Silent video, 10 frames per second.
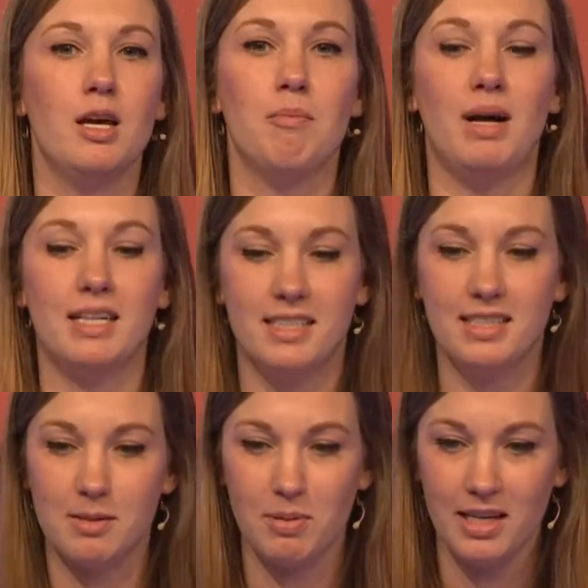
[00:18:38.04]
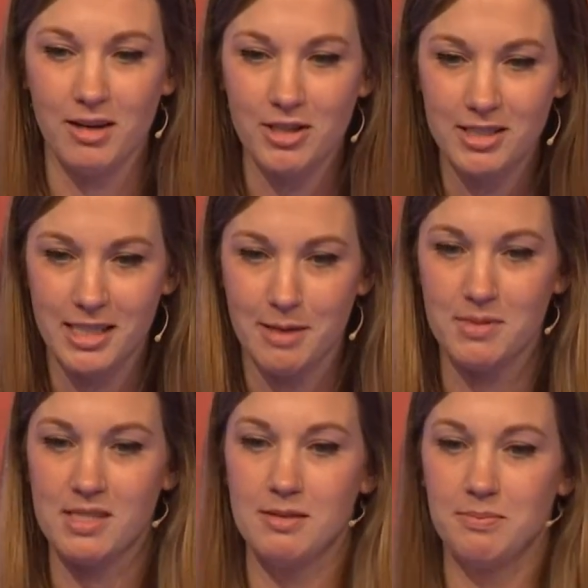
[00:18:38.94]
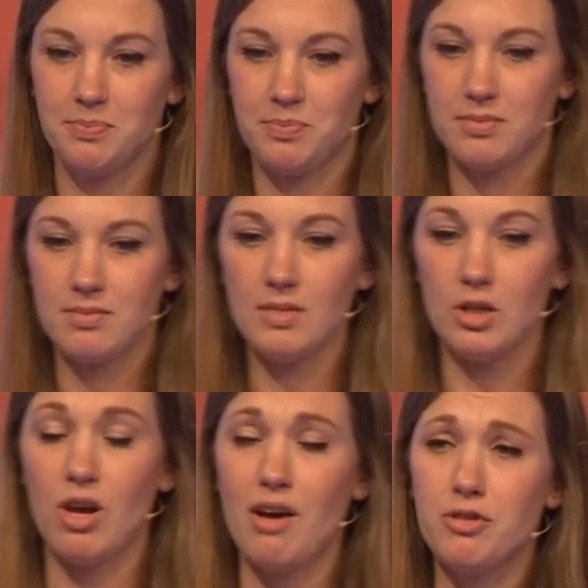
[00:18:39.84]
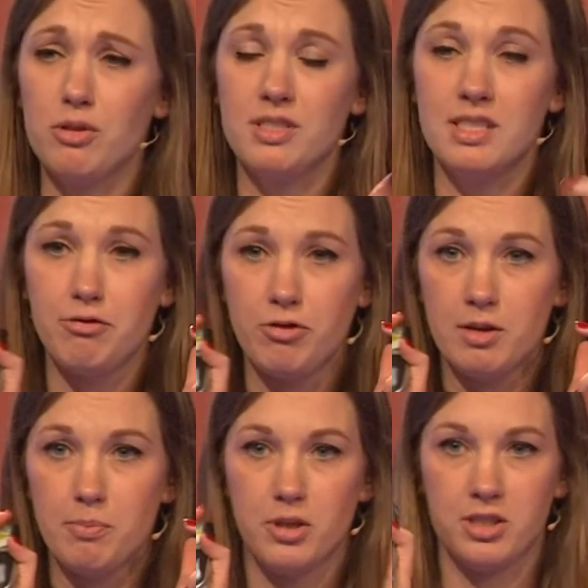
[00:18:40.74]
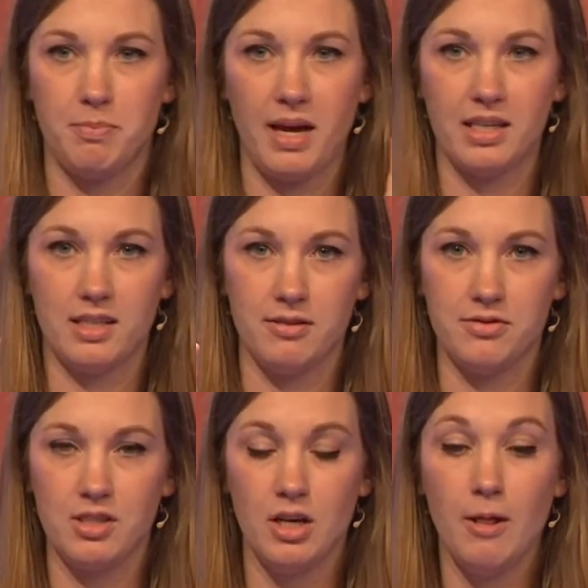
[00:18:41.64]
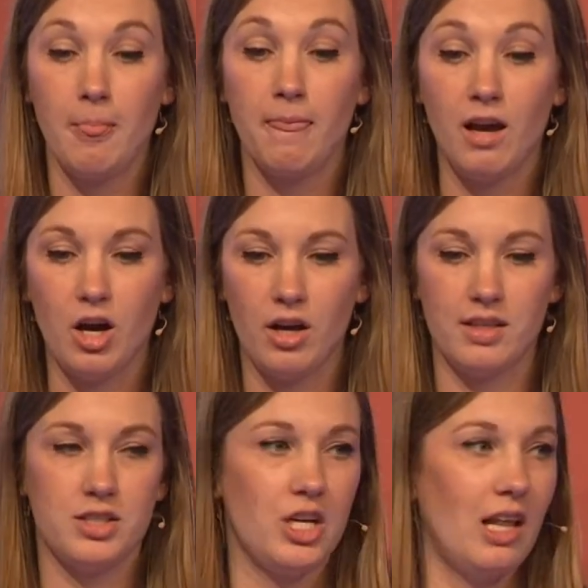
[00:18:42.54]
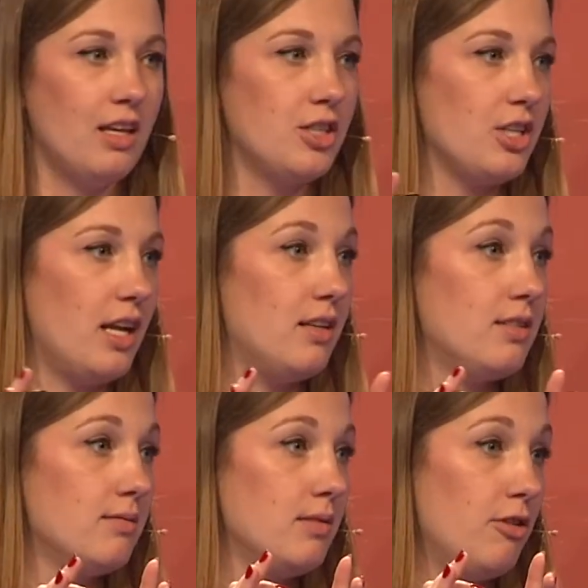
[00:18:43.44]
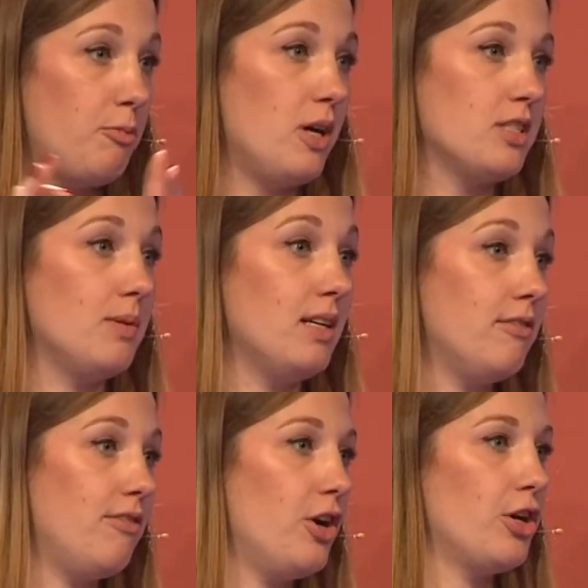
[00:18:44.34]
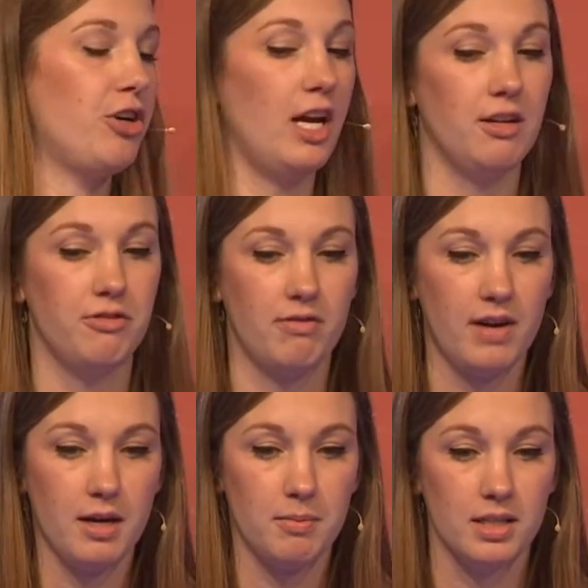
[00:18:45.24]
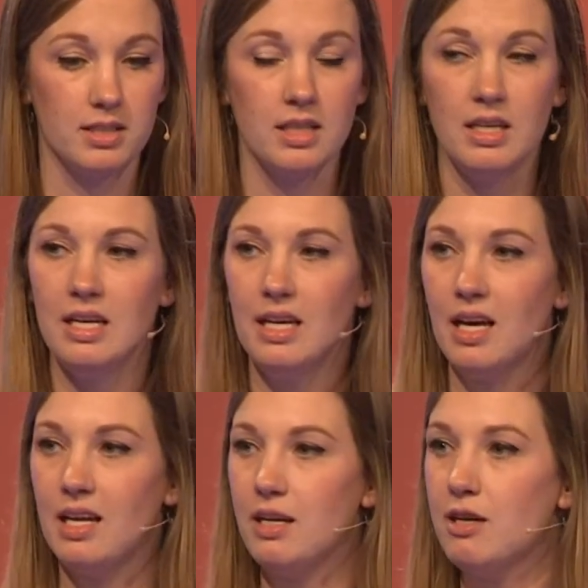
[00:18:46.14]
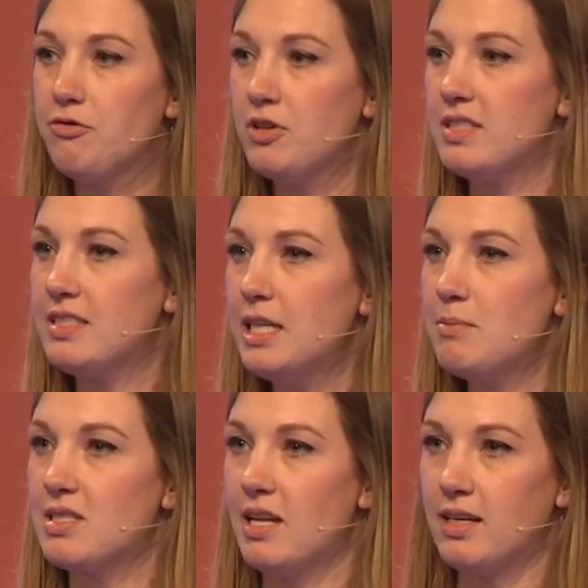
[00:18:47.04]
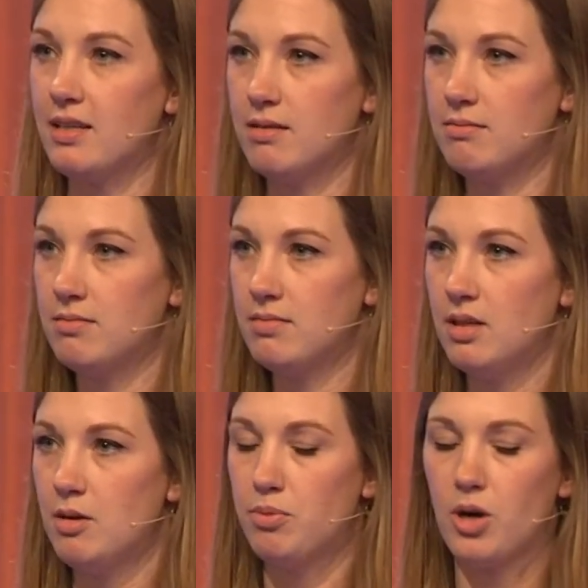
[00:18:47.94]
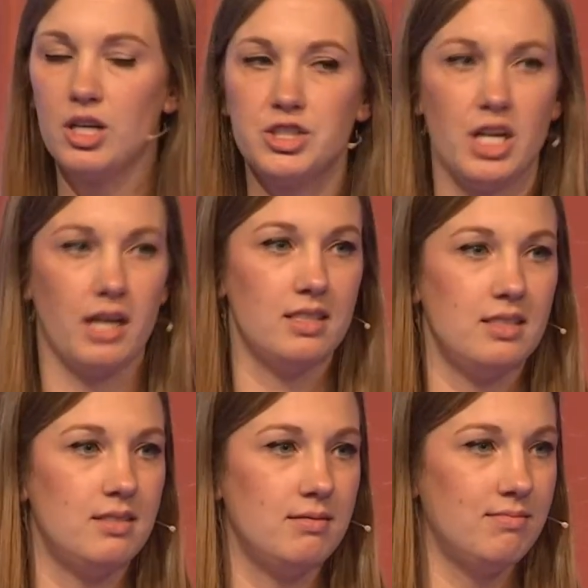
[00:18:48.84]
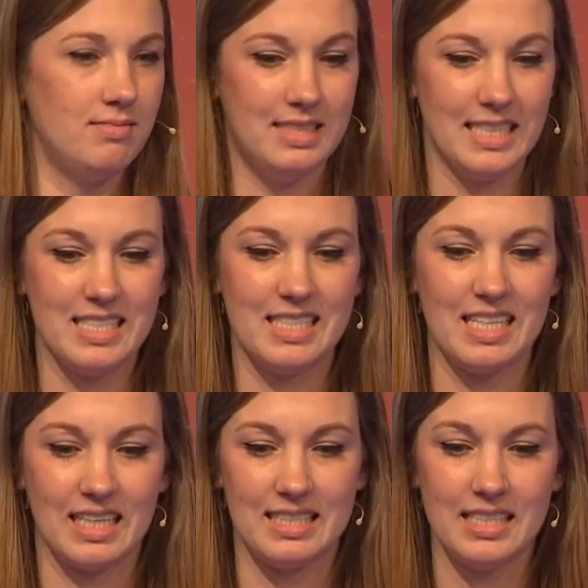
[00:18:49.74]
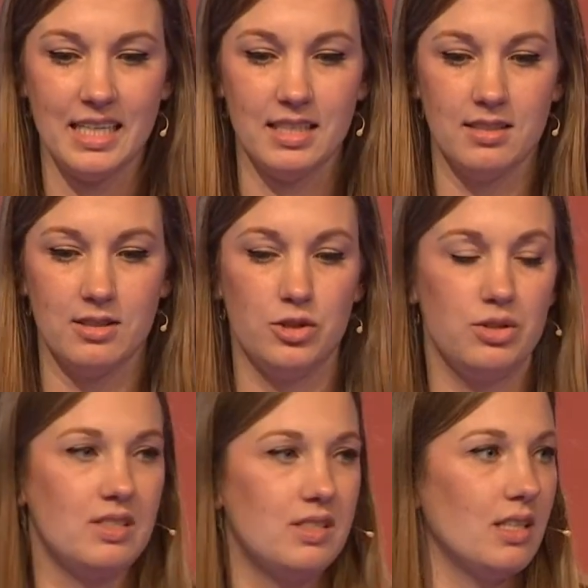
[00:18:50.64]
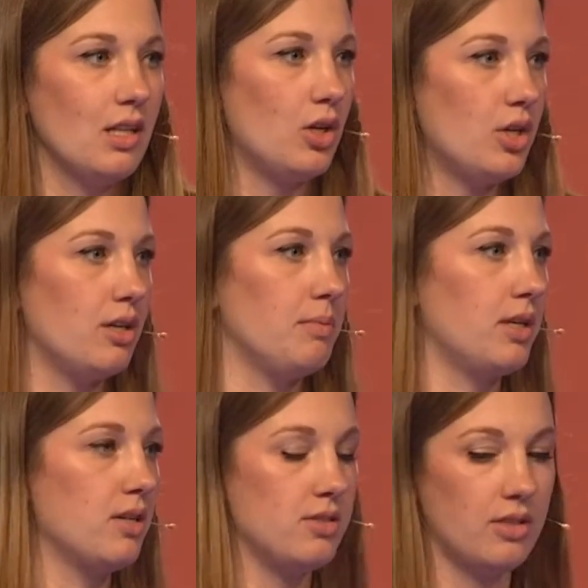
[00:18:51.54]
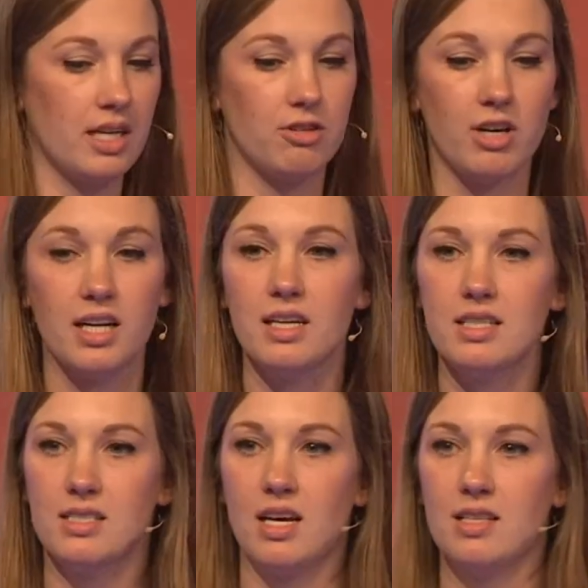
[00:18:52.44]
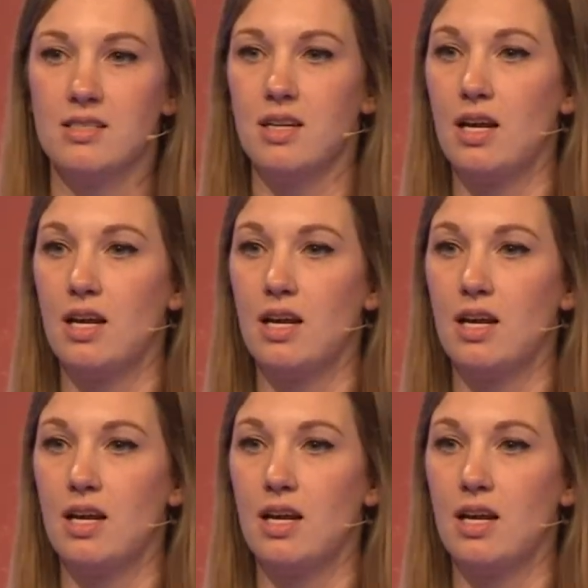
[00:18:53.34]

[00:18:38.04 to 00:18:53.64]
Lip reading: multidisciplinary teams, you have those different perspectives on the challenge, and if possible, in a very creative environment. And if it seems like a project didn't succeed, you still learn because you get great insights in not